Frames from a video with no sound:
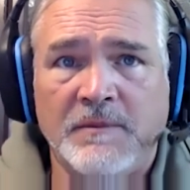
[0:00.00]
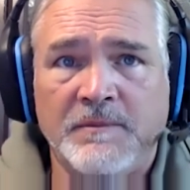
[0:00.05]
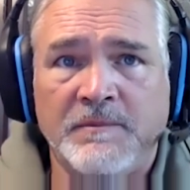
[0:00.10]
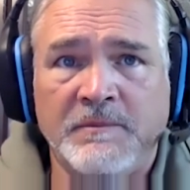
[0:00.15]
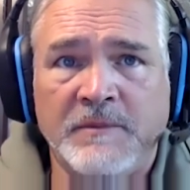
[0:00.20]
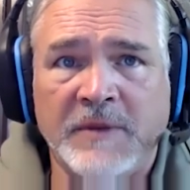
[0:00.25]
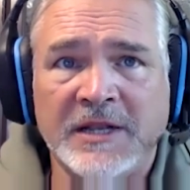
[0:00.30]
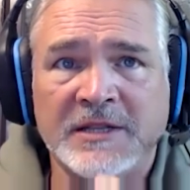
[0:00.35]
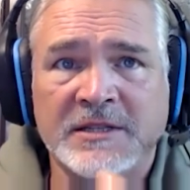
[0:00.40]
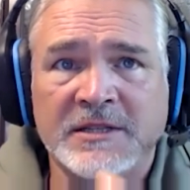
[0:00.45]

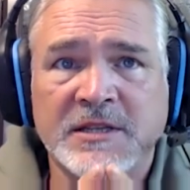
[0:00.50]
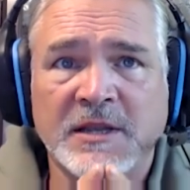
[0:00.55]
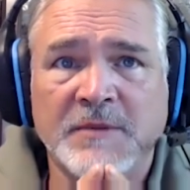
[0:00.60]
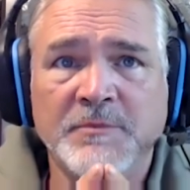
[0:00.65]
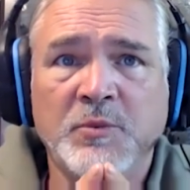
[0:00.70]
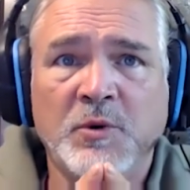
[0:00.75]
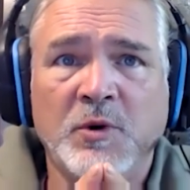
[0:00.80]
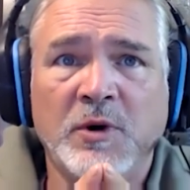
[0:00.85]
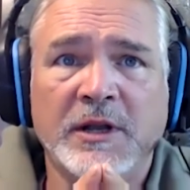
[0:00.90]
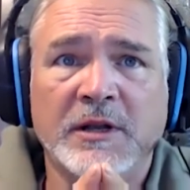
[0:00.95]
at some
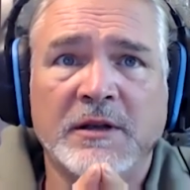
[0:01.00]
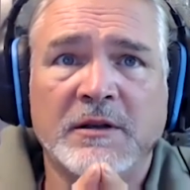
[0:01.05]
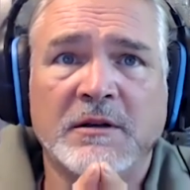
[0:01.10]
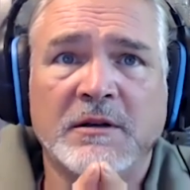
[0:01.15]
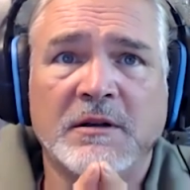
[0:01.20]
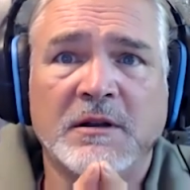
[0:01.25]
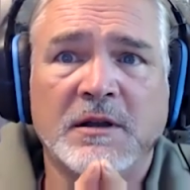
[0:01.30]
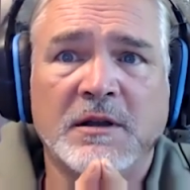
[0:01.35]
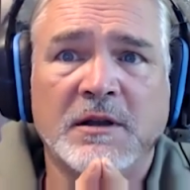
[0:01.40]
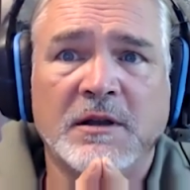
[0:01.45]
point,
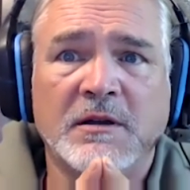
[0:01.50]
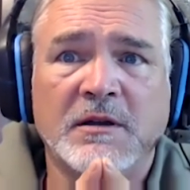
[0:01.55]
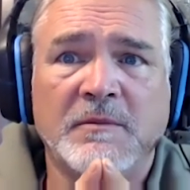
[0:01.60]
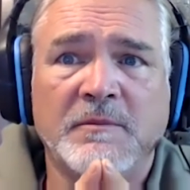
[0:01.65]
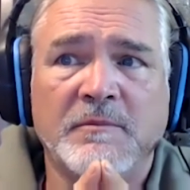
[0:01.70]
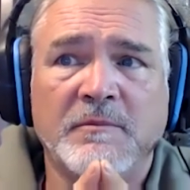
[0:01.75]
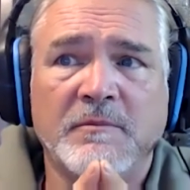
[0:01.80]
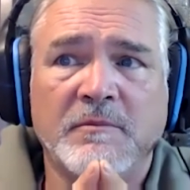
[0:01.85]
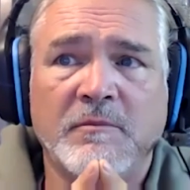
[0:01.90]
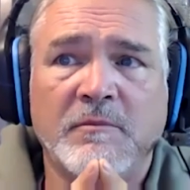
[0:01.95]

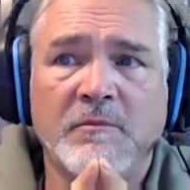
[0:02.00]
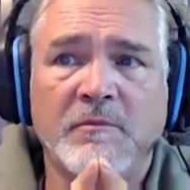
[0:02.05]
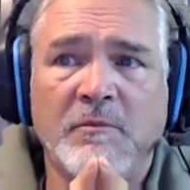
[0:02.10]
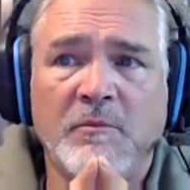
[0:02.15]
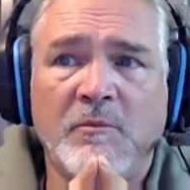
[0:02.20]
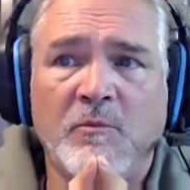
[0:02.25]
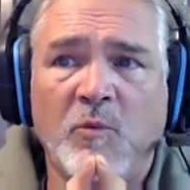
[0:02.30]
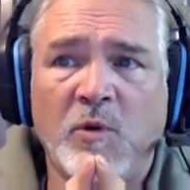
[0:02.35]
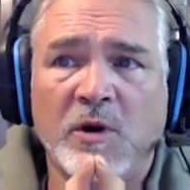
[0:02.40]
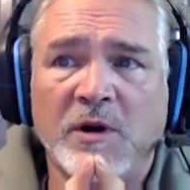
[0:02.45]

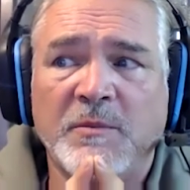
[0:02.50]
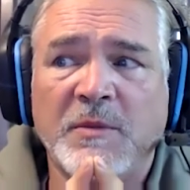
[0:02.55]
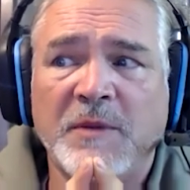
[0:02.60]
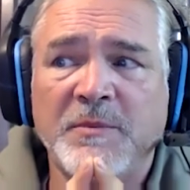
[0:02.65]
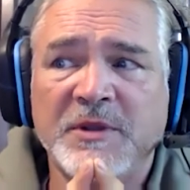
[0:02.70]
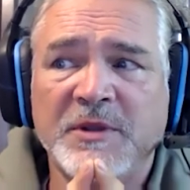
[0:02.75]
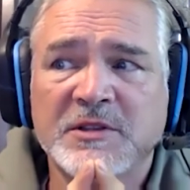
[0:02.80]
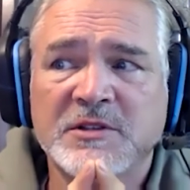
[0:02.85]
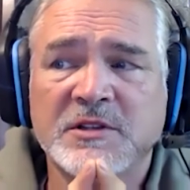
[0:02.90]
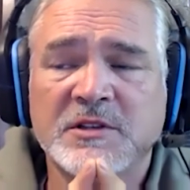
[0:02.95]
one of my
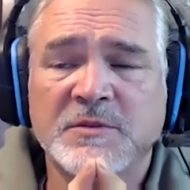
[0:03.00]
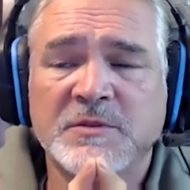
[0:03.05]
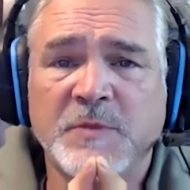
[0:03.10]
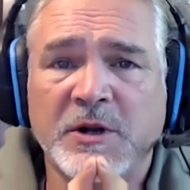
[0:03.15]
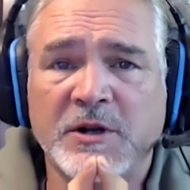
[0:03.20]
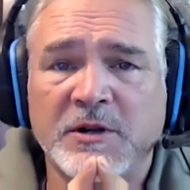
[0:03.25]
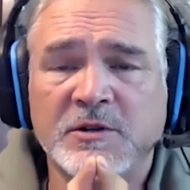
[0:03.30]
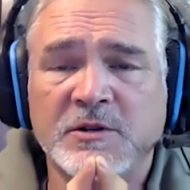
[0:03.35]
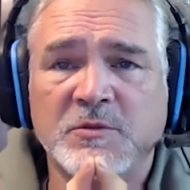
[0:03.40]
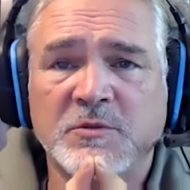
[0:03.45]
business
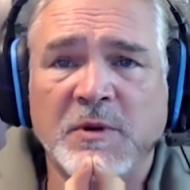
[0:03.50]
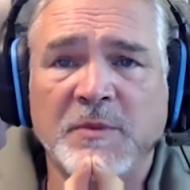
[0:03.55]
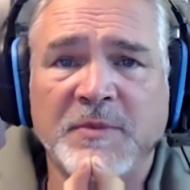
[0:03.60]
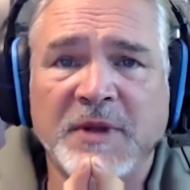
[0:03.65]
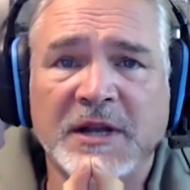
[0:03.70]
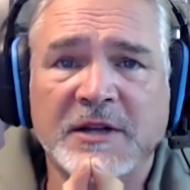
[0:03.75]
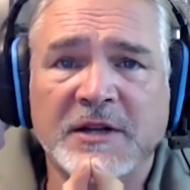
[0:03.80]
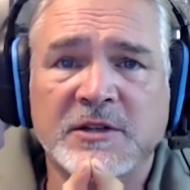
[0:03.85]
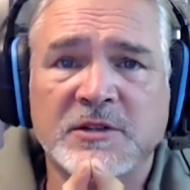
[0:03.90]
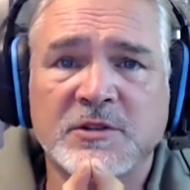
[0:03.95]
partners went back
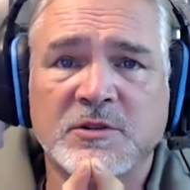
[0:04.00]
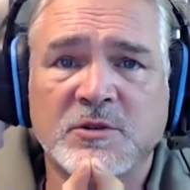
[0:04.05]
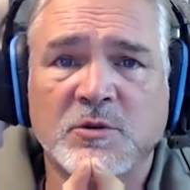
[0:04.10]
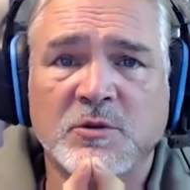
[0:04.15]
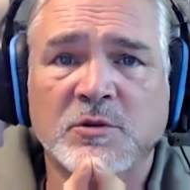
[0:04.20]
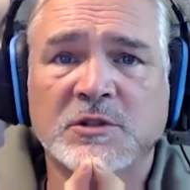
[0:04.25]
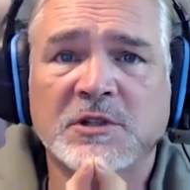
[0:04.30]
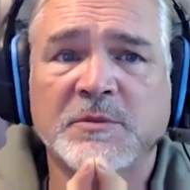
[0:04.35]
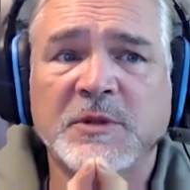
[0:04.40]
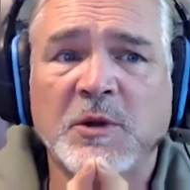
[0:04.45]
to school to be
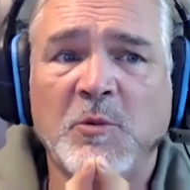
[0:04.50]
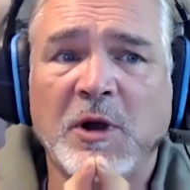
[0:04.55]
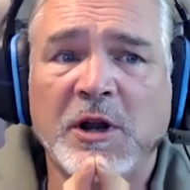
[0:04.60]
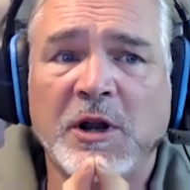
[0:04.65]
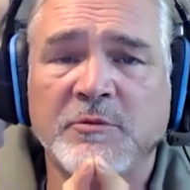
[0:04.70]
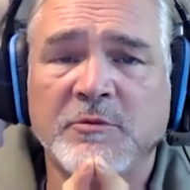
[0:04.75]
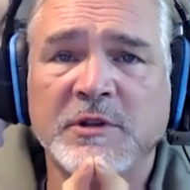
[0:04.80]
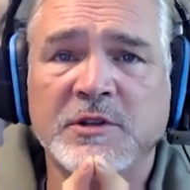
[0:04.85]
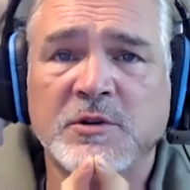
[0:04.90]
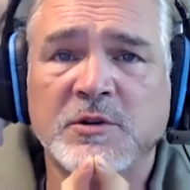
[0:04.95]
a water
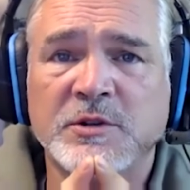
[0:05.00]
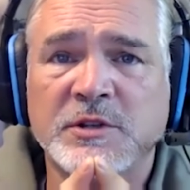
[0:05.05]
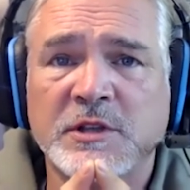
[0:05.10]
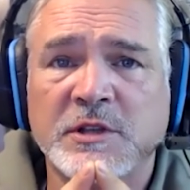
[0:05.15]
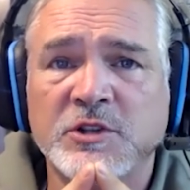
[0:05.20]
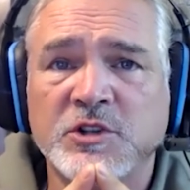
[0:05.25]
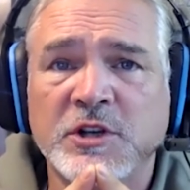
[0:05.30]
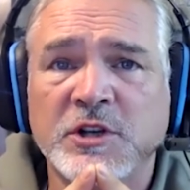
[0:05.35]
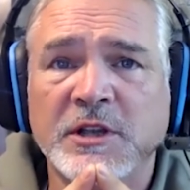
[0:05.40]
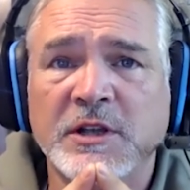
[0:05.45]
resource
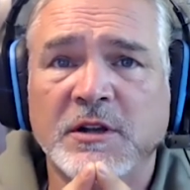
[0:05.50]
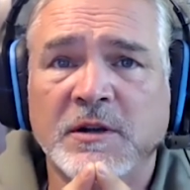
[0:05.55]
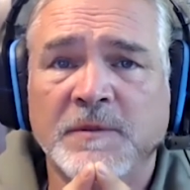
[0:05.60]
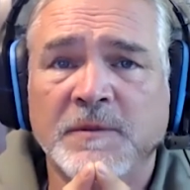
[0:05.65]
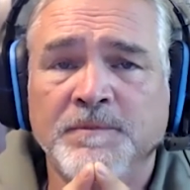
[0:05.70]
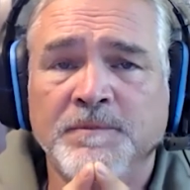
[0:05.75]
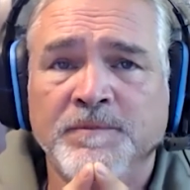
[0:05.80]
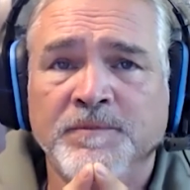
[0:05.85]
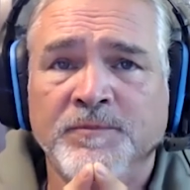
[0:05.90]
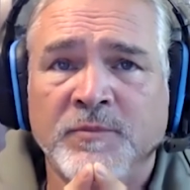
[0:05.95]
engineer,
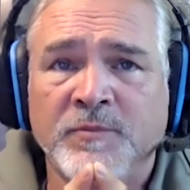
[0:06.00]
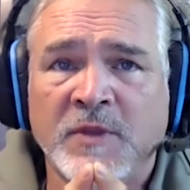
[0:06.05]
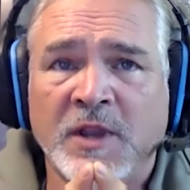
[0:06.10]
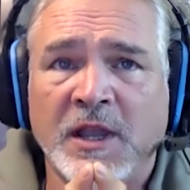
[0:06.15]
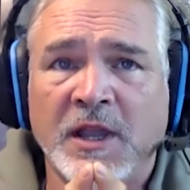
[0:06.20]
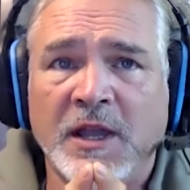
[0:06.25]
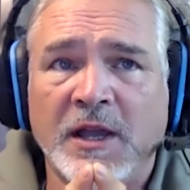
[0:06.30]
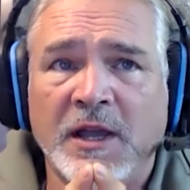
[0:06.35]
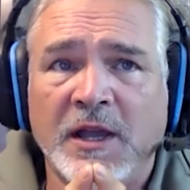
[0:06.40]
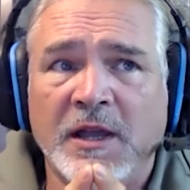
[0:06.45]

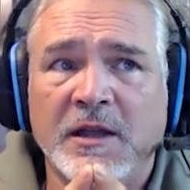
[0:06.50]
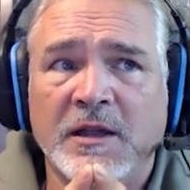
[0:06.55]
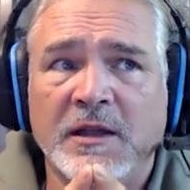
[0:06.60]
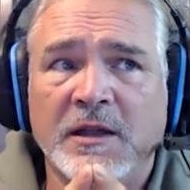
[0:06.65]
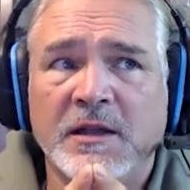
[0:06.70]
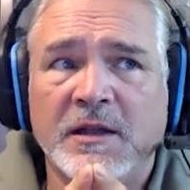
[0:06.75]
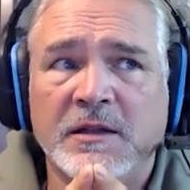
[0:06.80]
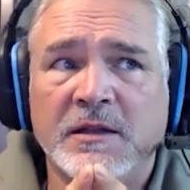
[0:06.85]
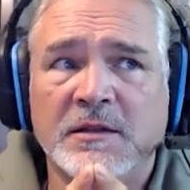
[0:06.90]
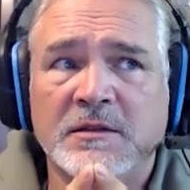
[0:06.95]

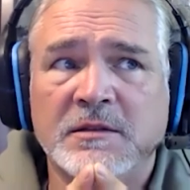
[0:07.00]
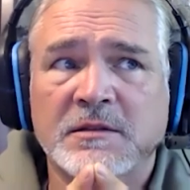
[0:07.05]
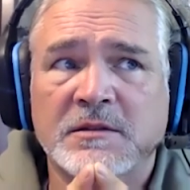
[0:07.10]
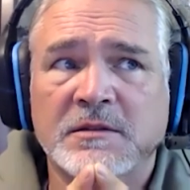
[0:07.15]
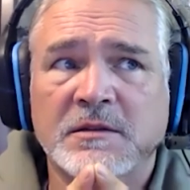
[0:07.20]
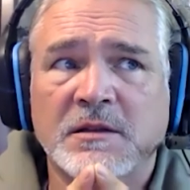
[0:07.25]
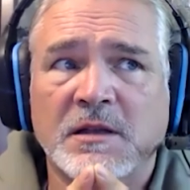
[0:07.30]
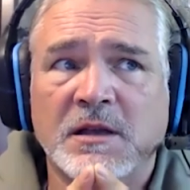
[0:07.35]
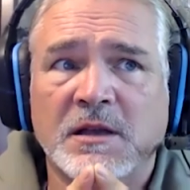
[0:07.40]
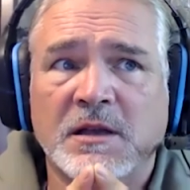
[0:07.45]
and
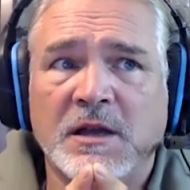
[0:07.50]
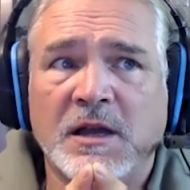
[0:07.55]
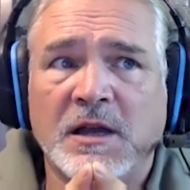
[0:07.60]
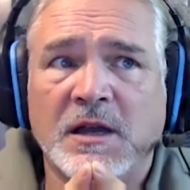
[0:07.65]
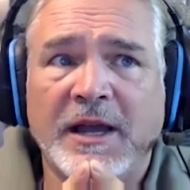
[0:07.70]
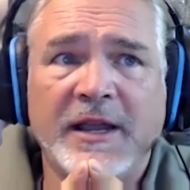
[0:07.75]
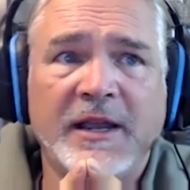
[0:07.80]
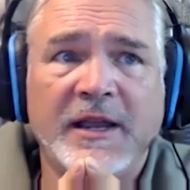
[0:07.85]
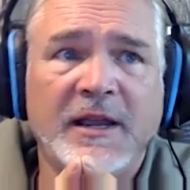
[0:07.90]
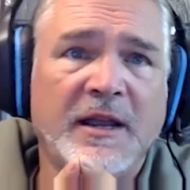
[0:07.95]

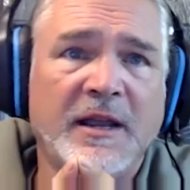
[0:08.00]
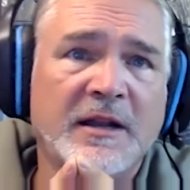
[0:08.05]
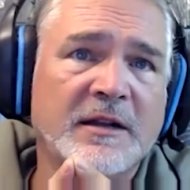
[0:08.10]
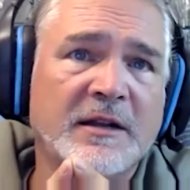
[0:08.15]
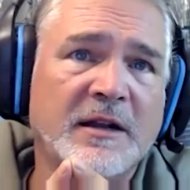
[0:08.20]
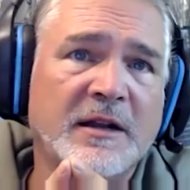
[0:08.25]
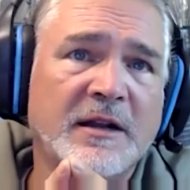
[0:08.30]
I ended up